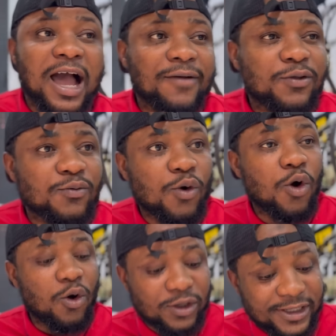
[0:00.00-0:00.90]
After
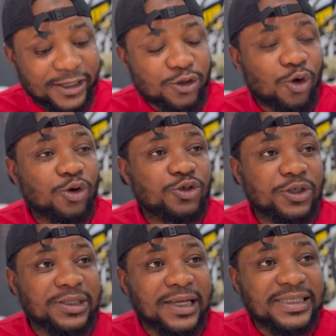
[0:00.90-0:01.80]
all, this
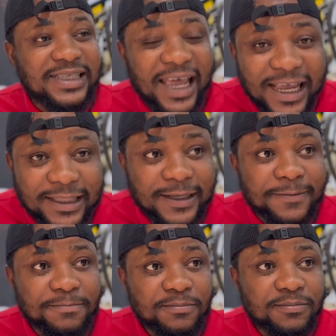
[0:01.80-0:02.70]
country, they said
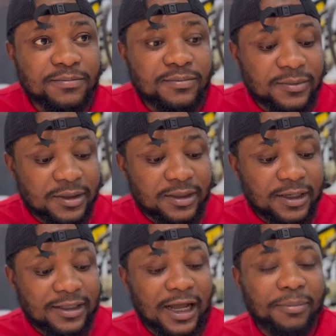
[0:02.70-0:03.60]

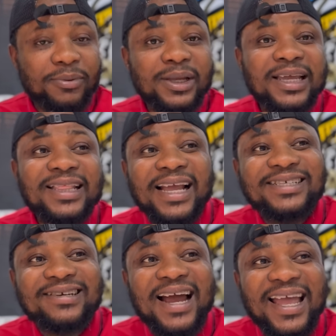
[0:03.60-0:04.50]
they are bringing
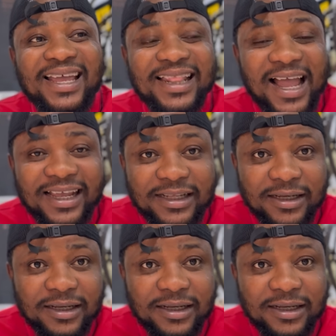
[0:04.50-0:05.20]
Nigeria Airlines.